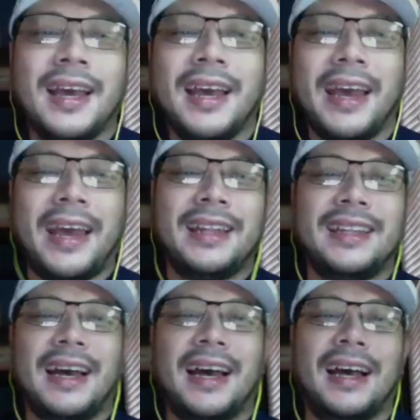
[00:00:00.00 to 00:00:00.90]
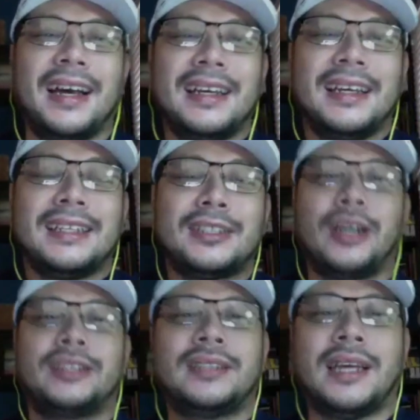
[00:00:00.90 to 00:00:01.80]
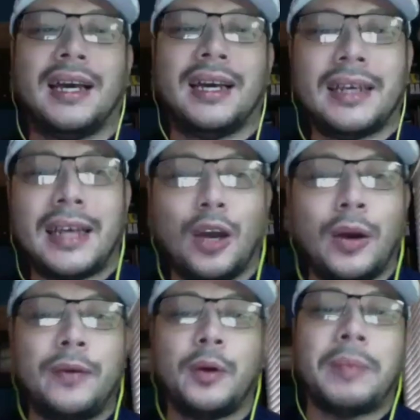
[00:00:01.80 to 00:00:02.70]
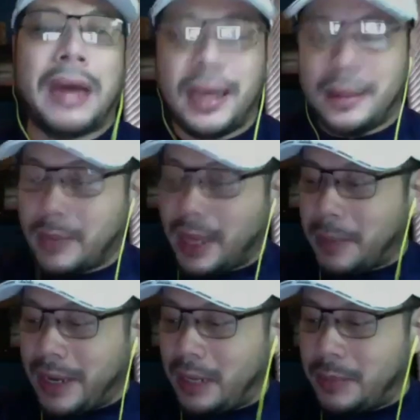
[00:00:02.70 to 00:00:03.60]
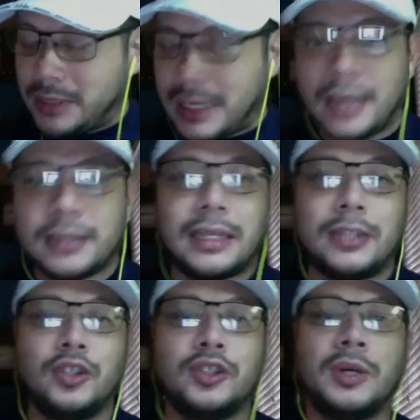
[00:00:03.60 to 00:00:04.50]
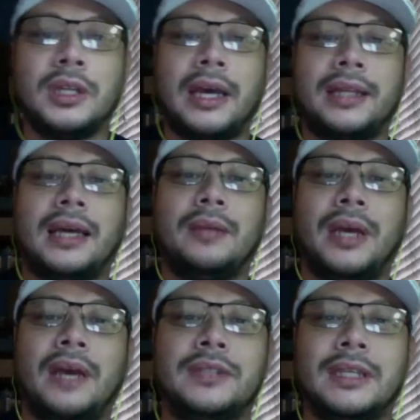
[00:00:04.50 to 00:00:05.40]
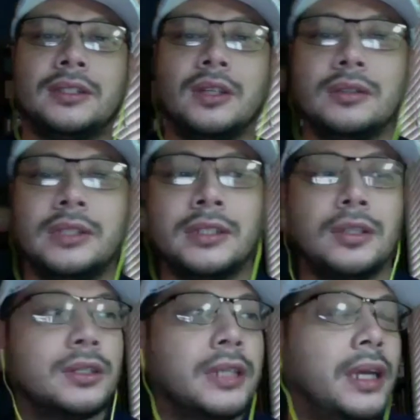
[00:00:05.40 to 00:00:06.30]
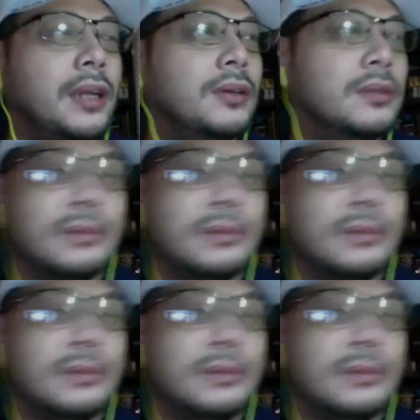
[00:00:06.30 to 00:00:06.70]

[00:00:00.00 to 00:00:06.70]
And so it's, hello everyone. My name is Dax, as usual. And then we have Sixto. Sixto, say hello.